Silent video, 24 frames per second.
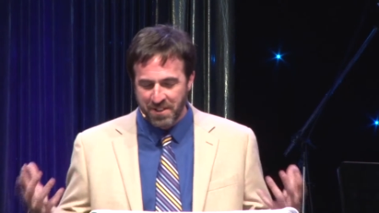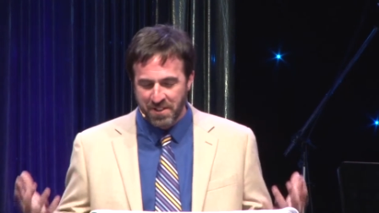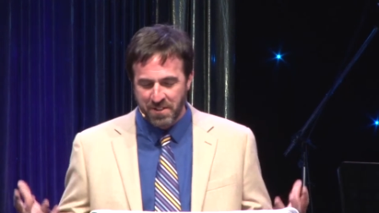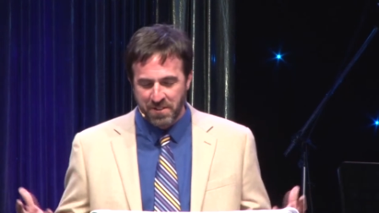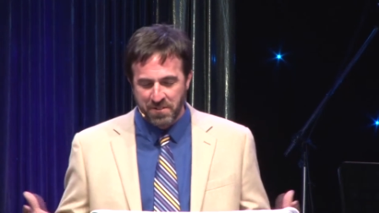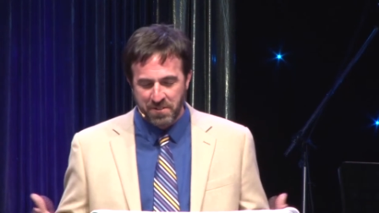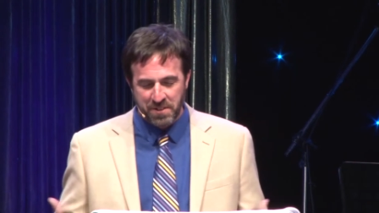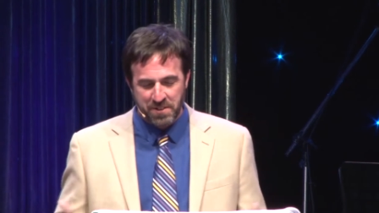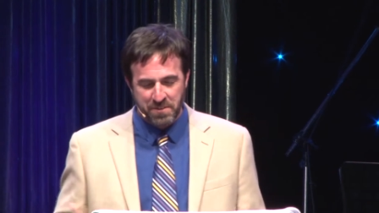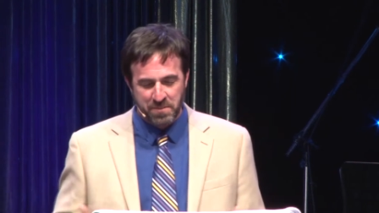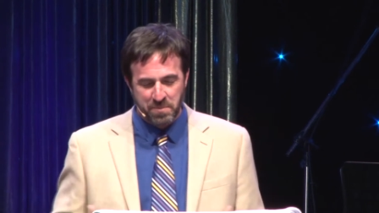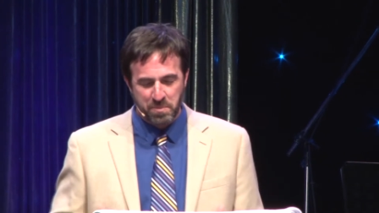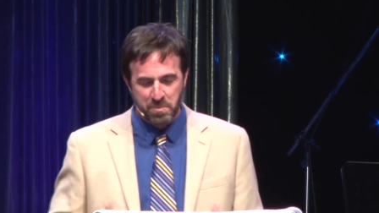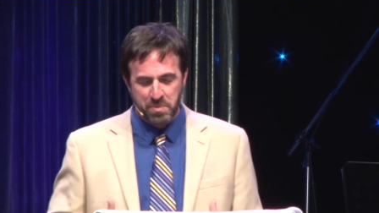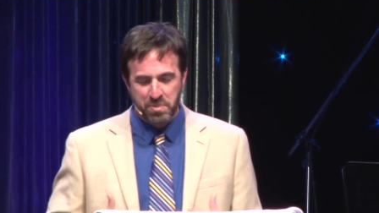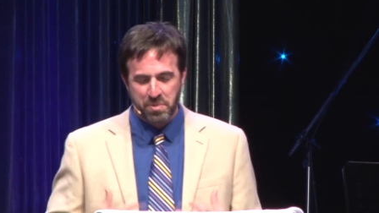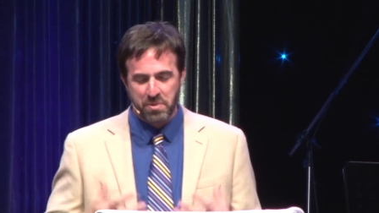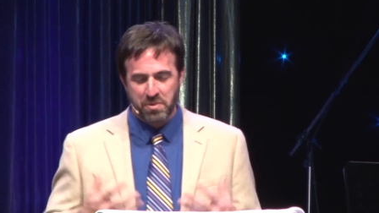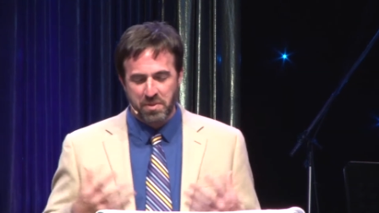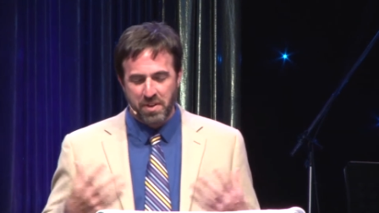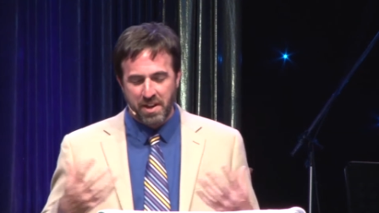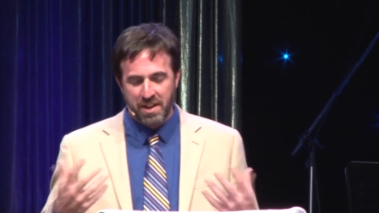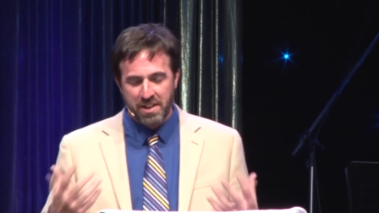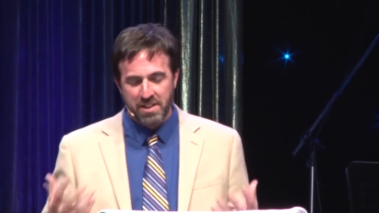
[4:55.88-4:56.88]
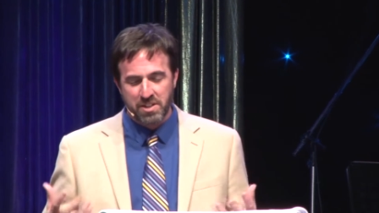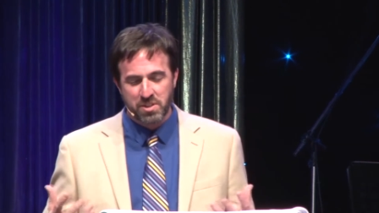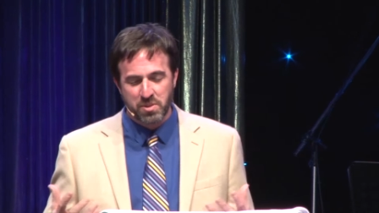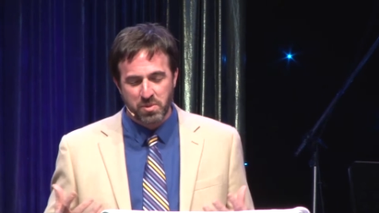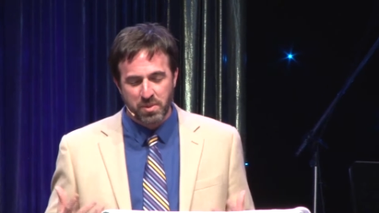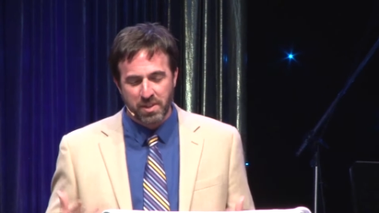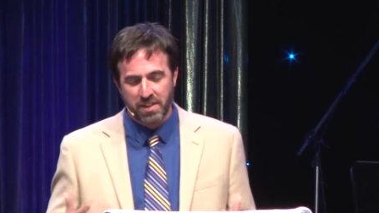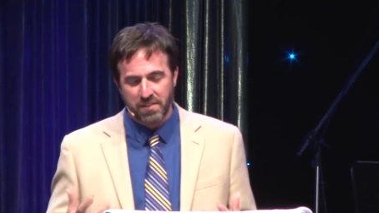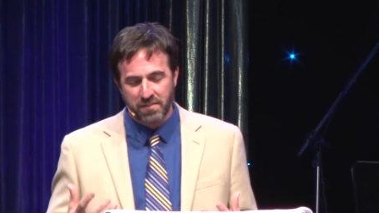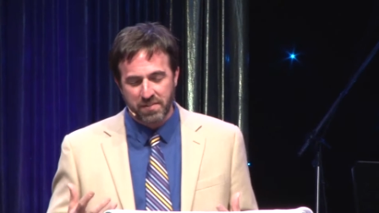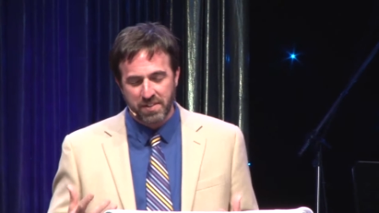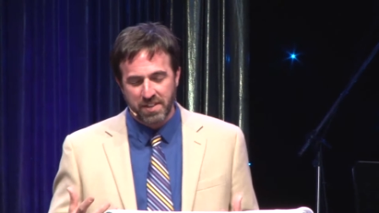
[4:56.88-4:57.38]
what praise
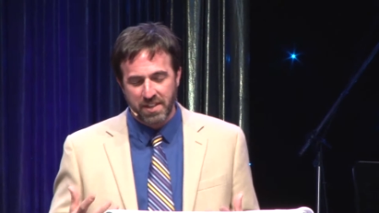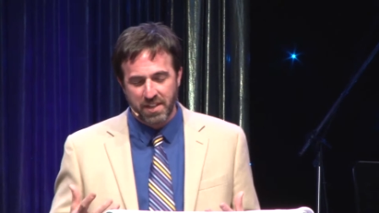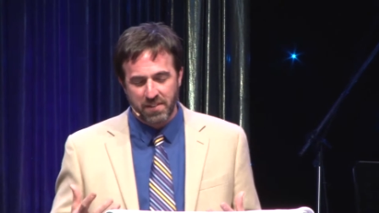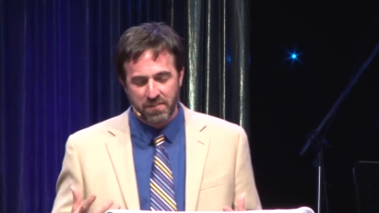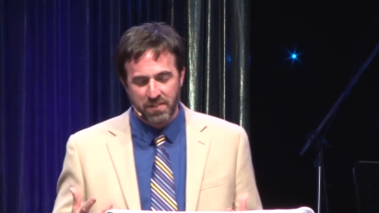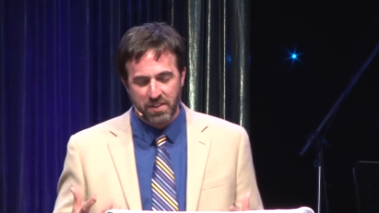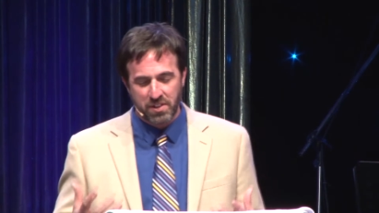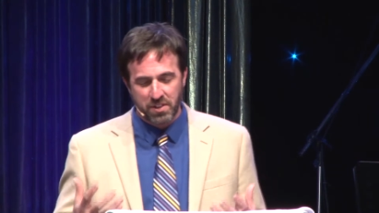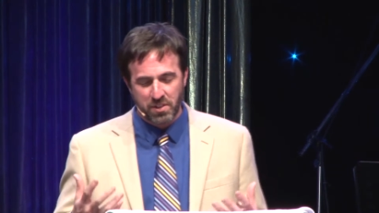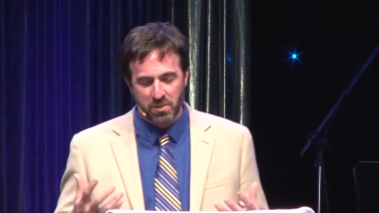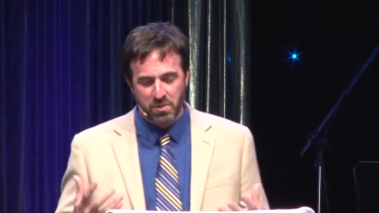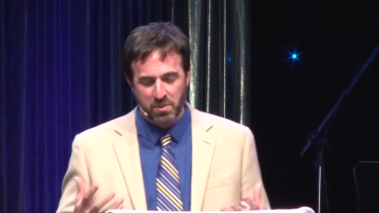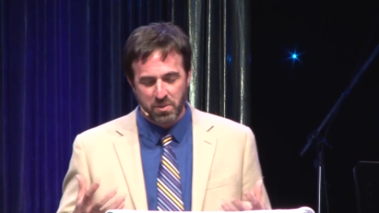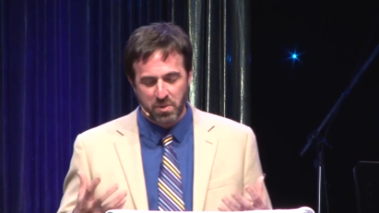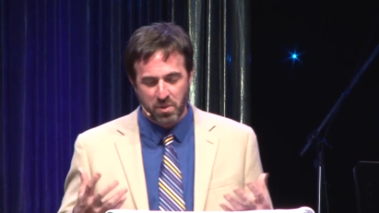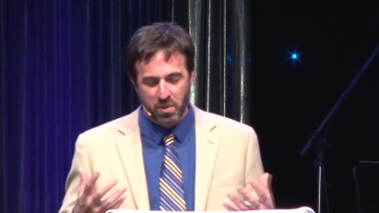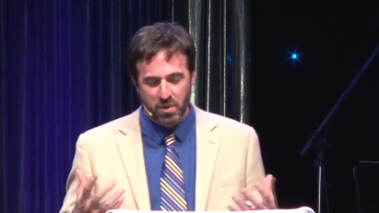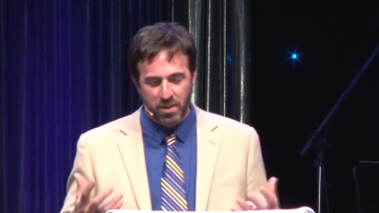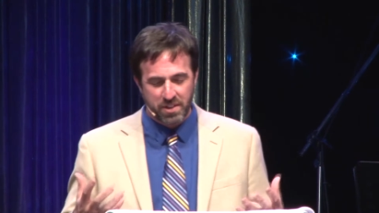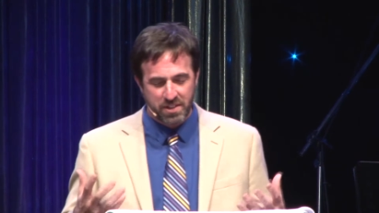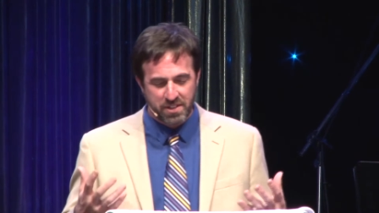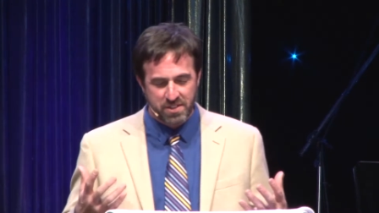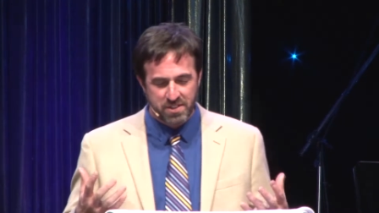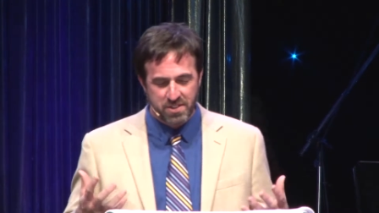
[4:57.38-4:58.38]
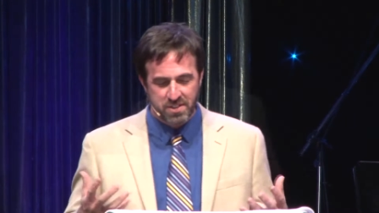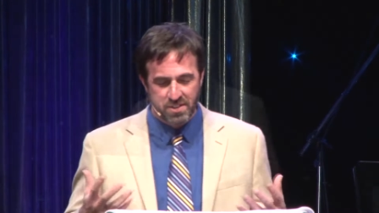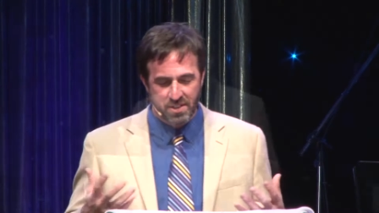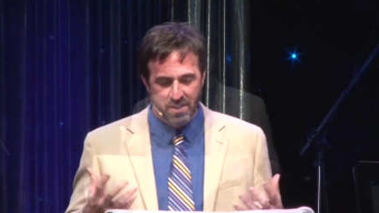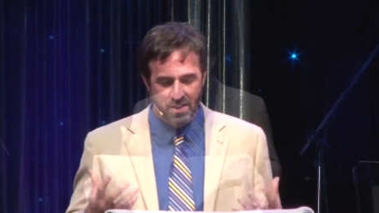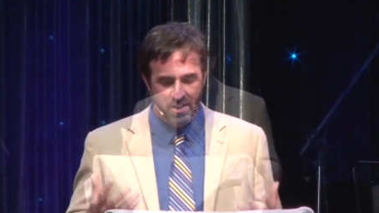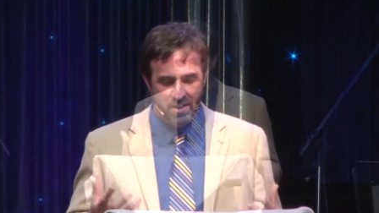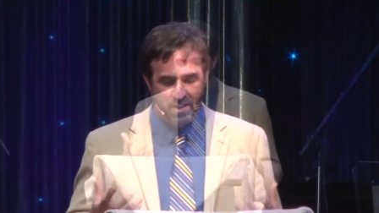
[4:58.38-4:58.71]
we have given you, Lord. It's,